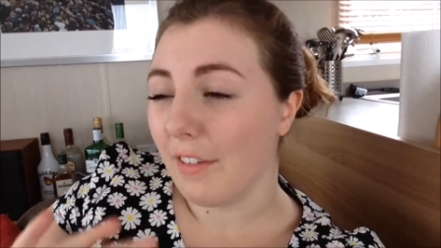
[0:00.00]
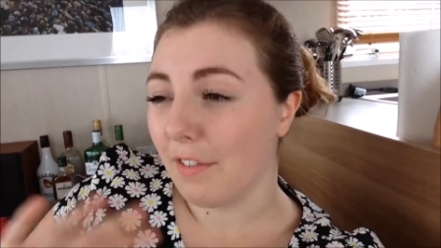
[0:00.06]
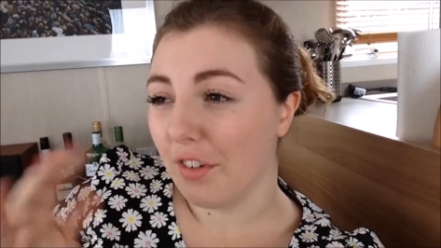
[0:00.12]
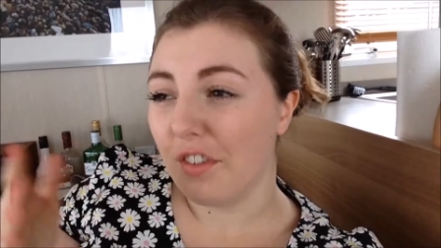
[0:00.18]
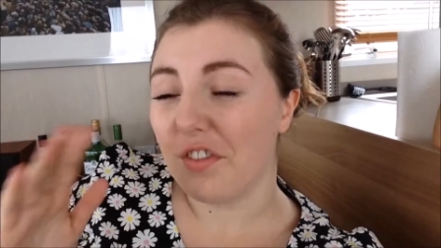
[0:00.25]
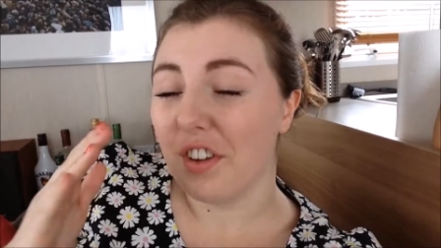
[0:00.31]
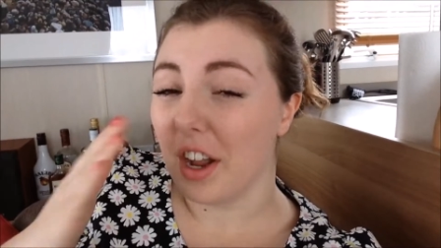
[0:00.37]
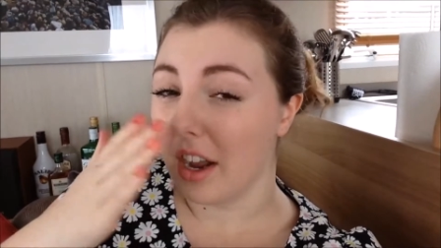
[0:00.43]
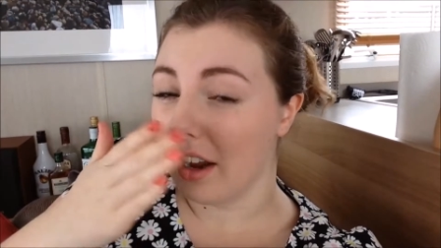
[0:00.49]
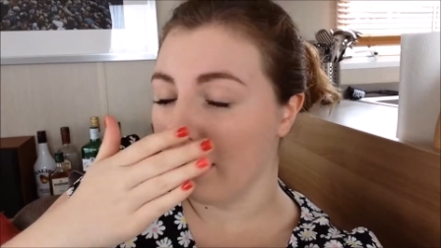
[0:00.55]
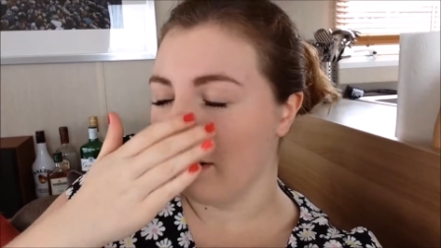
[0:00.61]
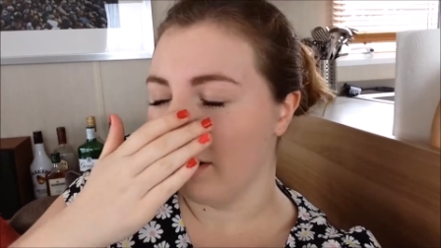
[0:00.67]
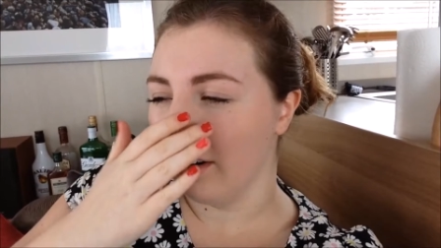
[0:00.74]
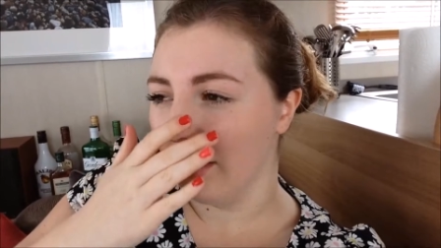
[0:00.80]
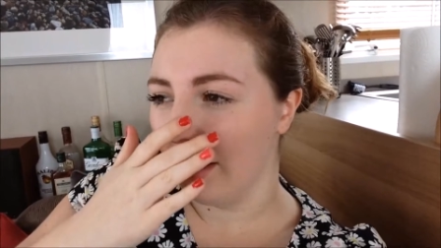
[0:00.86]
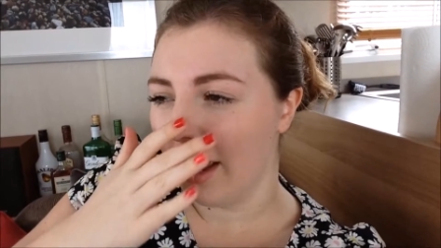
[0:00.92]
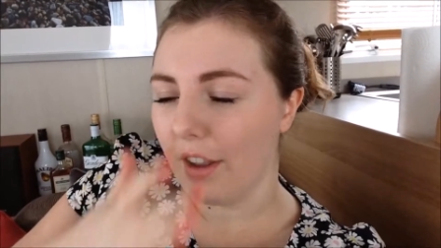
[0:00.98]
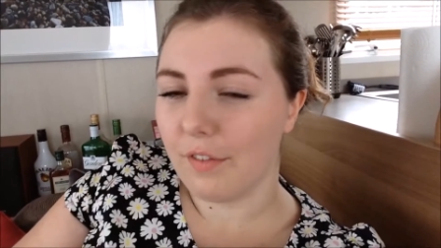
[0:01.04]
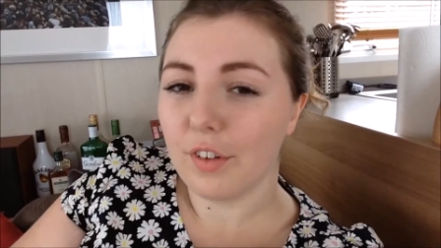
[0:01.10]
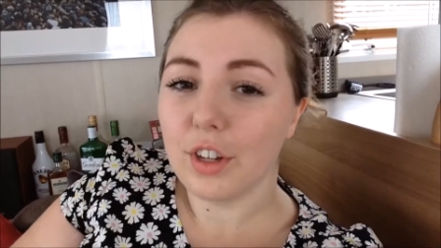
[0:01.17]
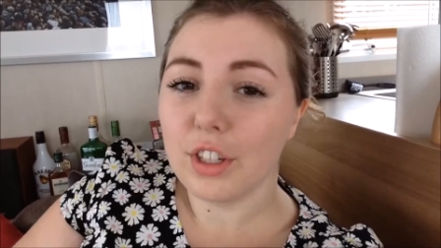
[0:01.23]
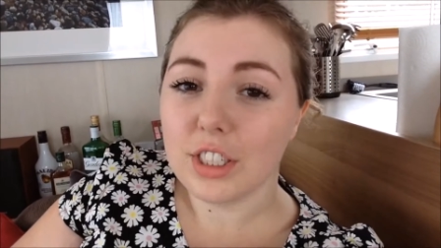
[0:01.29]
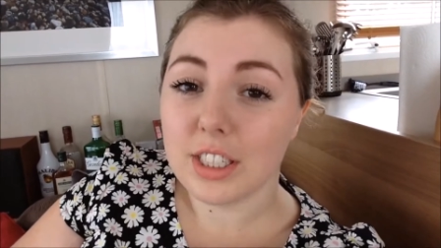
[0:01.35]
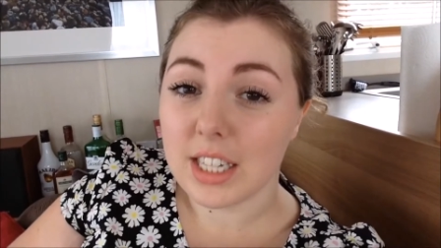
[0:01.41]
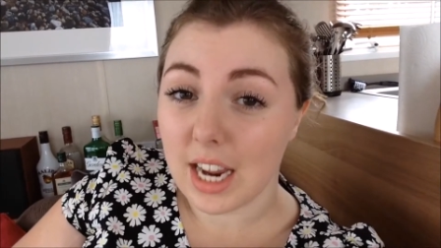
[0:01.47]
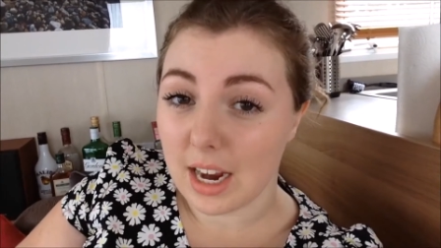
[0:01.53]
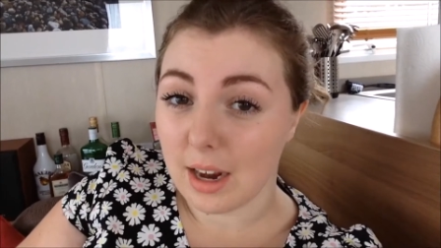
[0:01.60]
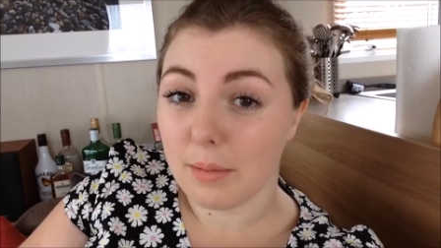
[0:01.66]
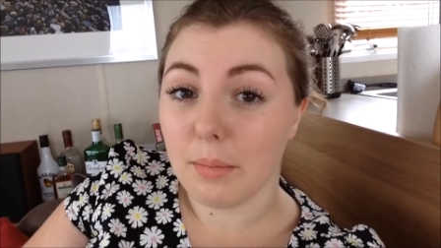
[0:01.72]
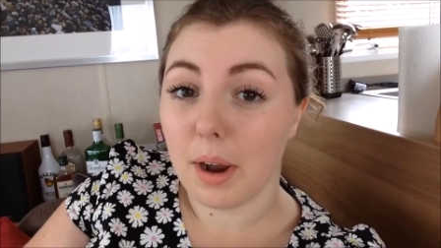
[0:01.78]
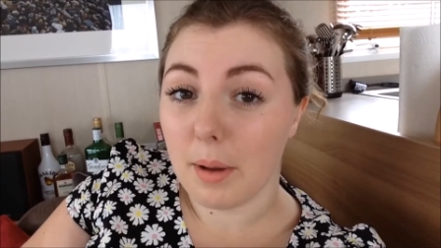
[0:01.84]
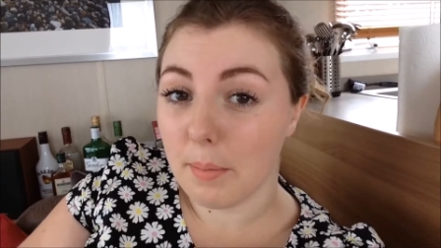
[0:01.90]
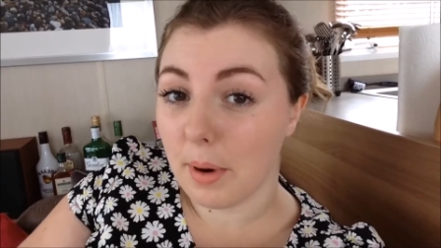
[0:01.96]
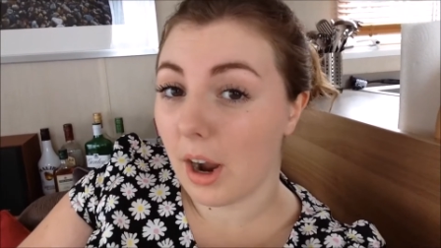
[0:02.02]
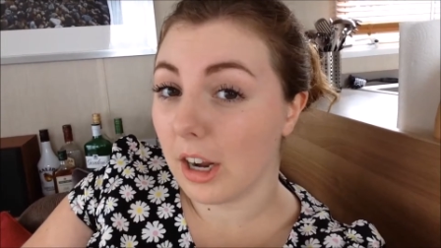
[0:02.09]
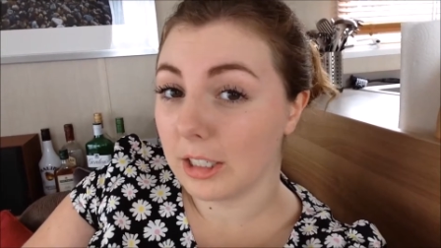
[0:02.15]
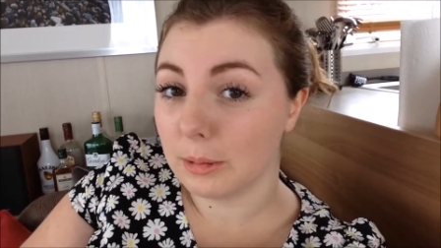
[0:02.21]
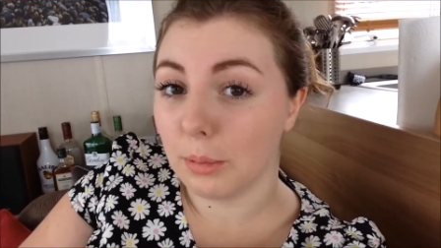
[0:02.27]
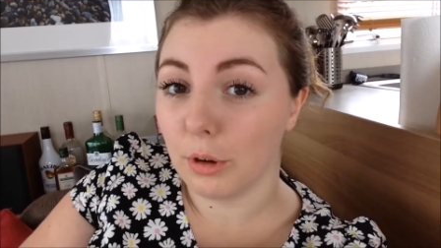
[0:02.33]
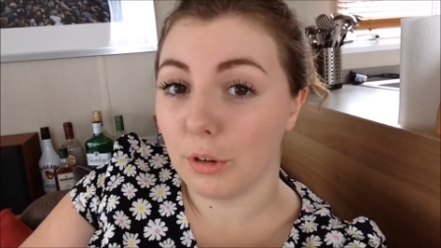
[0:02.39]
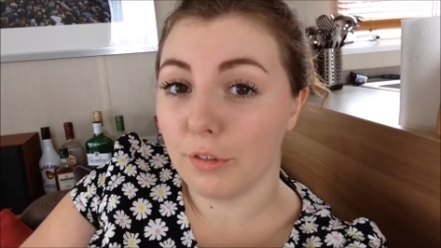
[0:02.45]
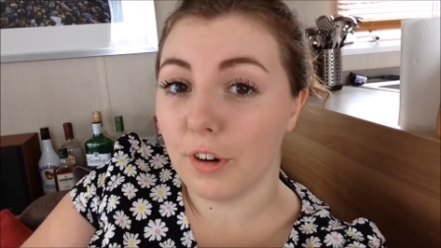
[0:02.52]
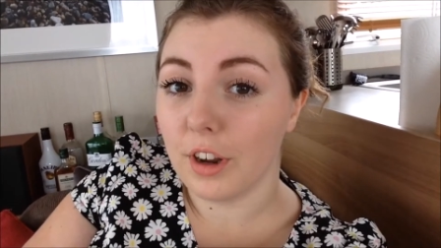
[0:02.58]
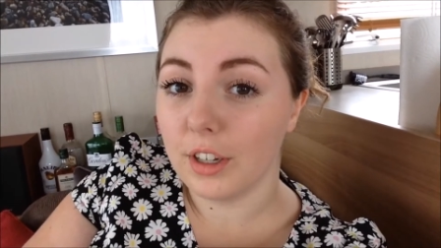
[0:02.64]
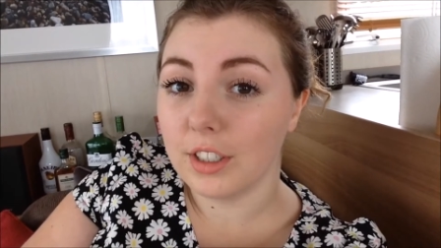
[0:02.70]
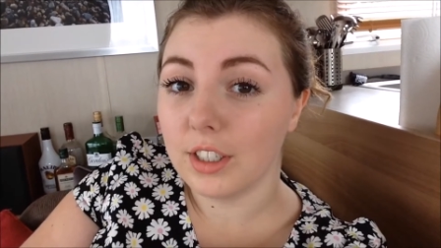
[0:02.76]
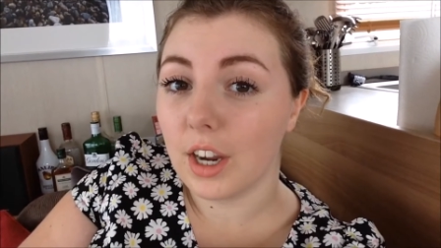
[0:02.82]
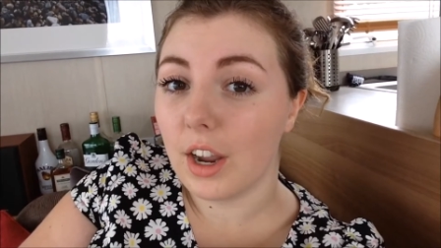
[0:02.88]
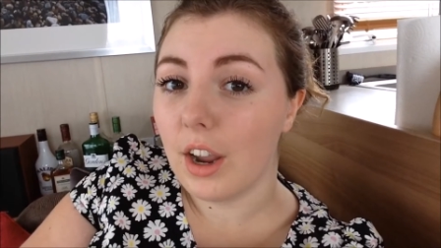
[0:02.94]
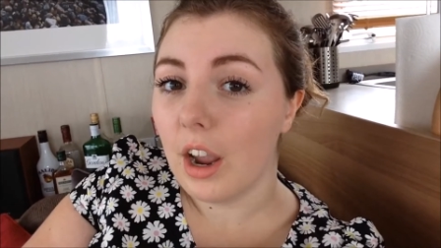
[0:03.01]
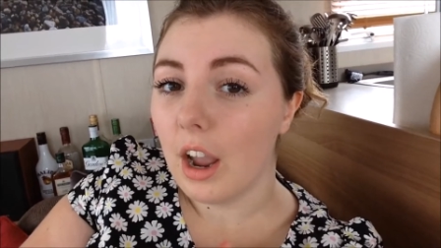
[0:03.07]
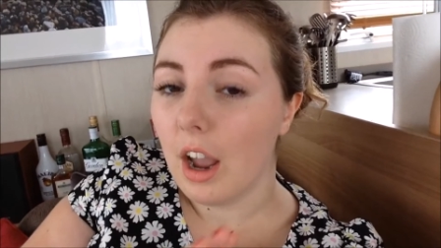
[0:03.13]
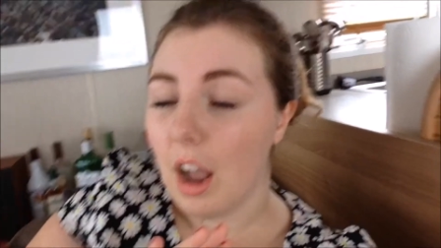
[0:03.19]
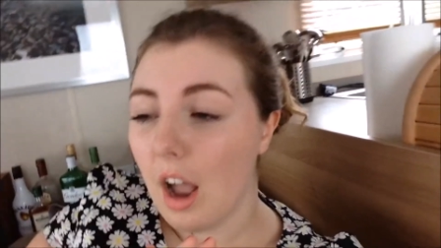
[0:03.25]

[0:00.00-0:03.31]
If you've oh, if you'd seen my passport photo,